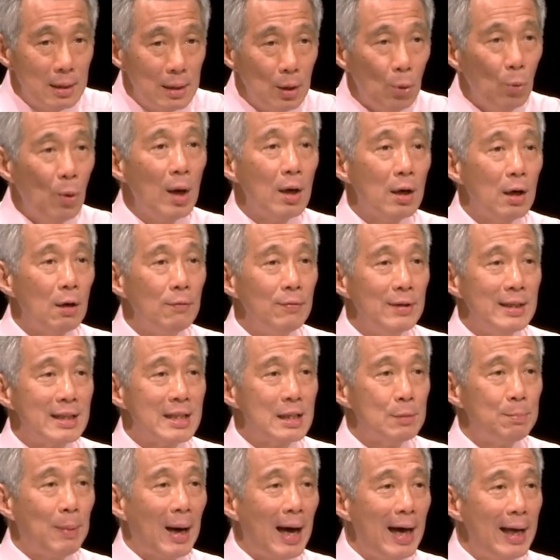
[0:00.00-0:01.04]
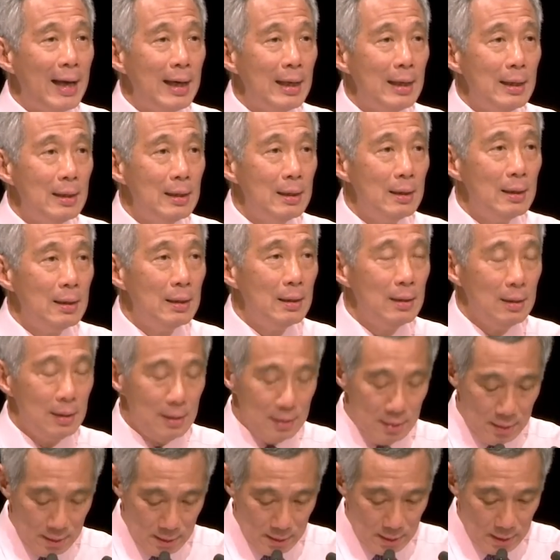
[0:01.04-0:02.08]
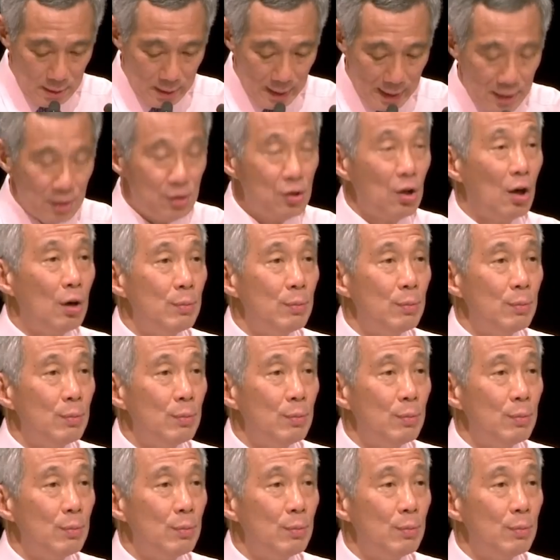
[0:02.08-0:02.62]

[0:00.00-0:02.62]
the work of Aspire and